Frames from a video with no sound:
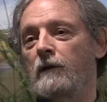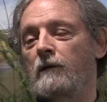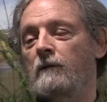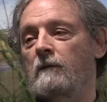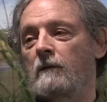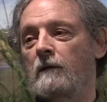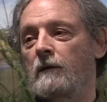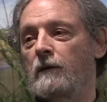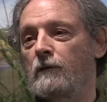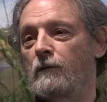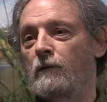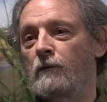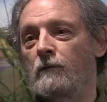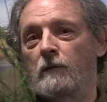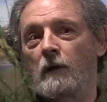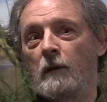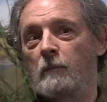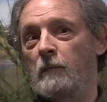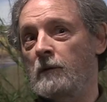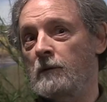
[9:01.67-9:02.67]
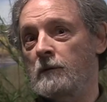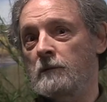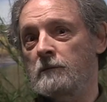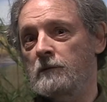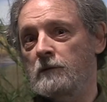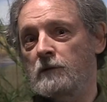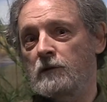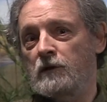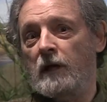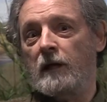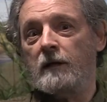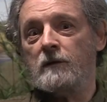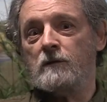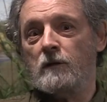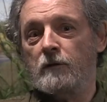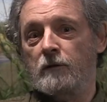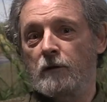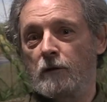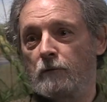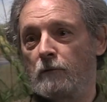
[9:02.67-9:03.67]
You do double
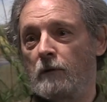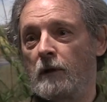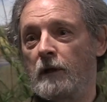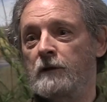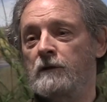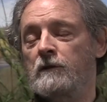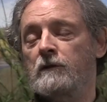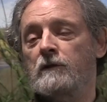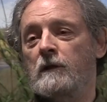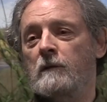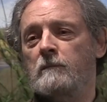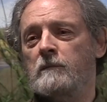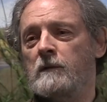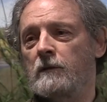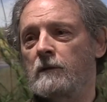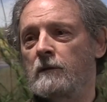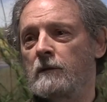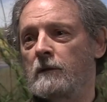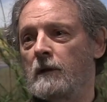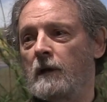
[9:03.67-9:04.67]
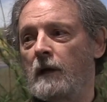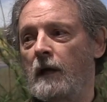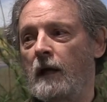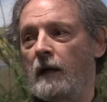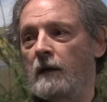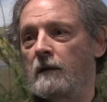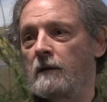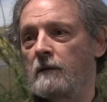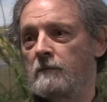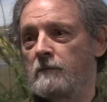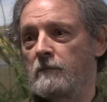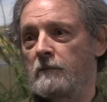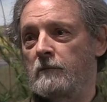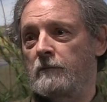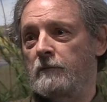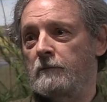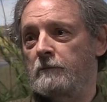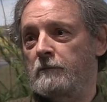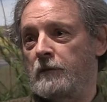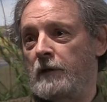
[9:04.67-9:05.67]
checks on your relationships, and
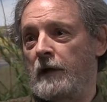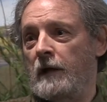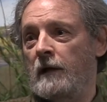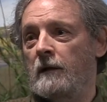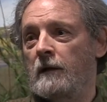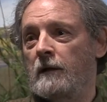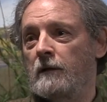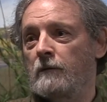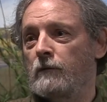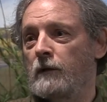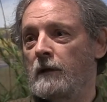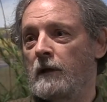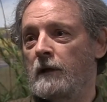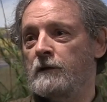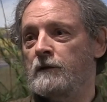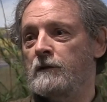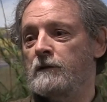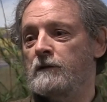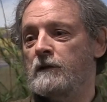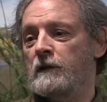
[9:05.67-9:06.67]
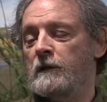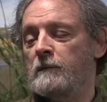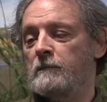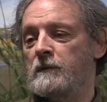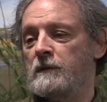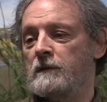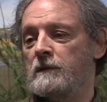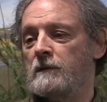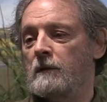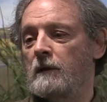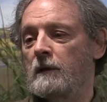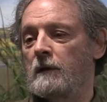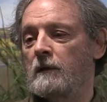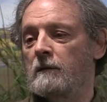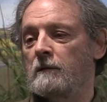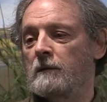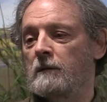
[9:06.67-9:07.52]
frankly, relationships,